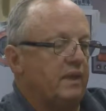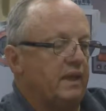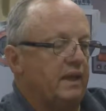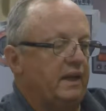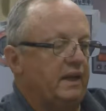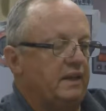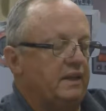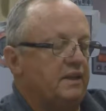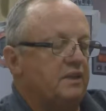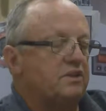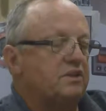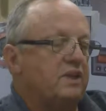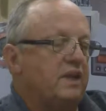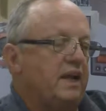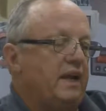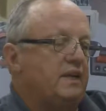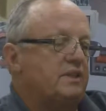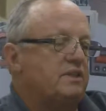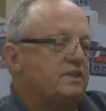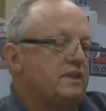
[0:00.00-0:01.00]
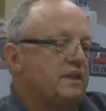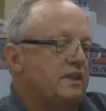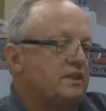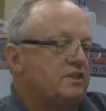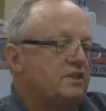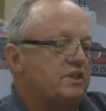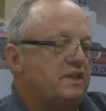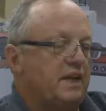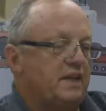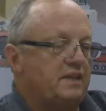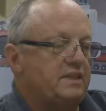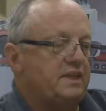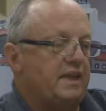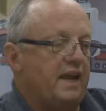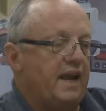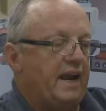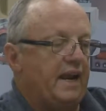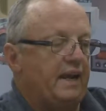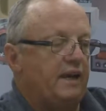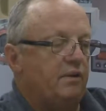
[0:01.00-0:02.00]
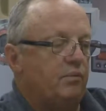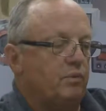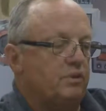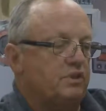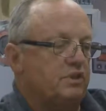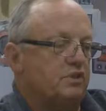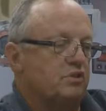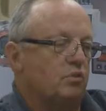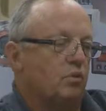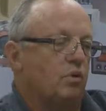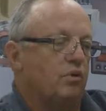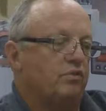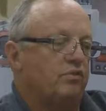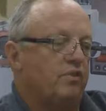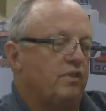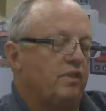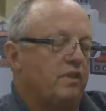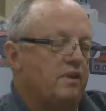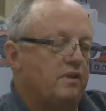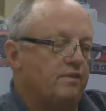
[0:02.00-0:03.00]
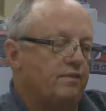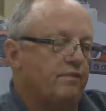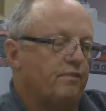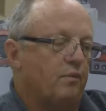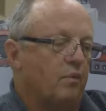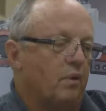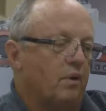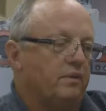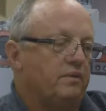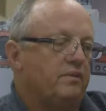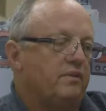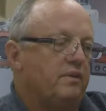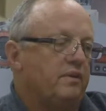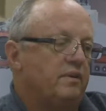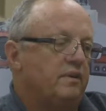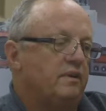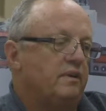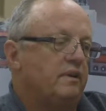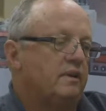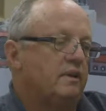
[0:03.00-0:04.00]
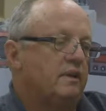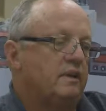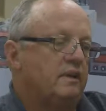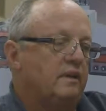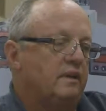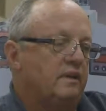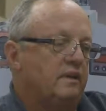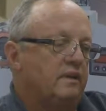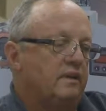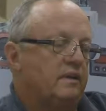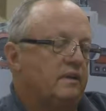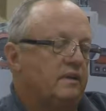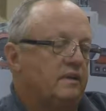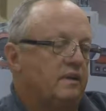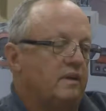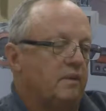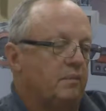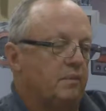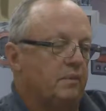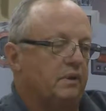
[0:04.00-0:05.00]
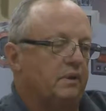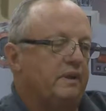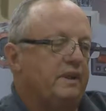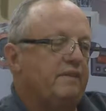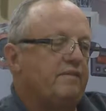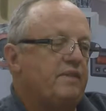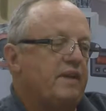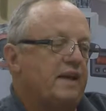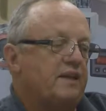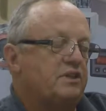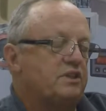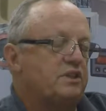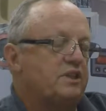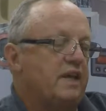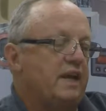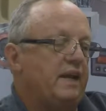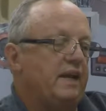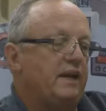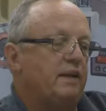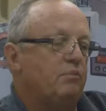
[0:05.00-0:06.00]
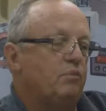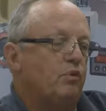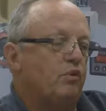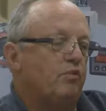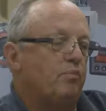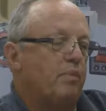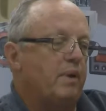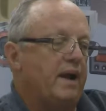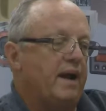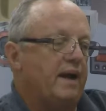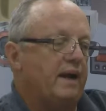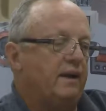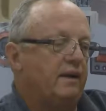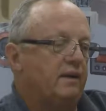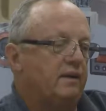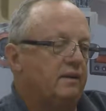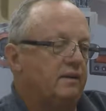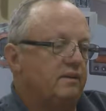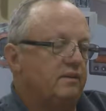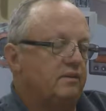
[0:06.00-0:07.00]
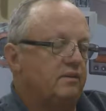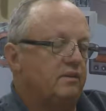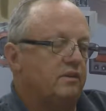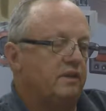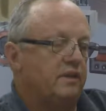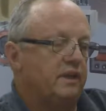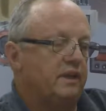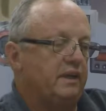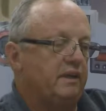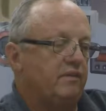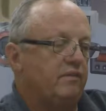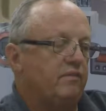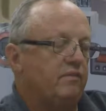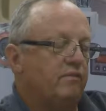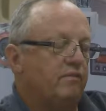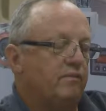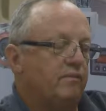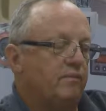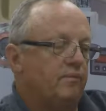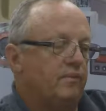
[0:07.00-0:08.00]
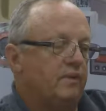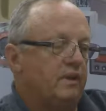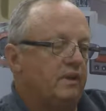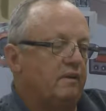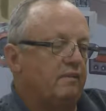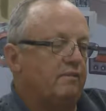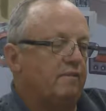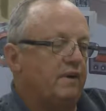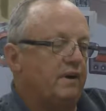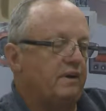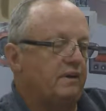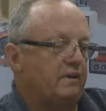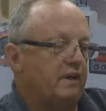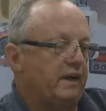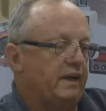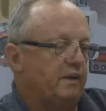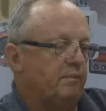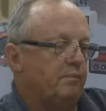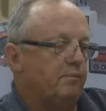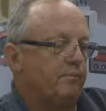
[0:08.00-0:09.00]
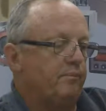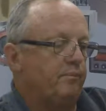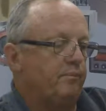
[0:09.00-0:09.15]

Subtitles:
And in this case, it's set to 8, which is also the default. I'm going to leave that setting and move back to the final item.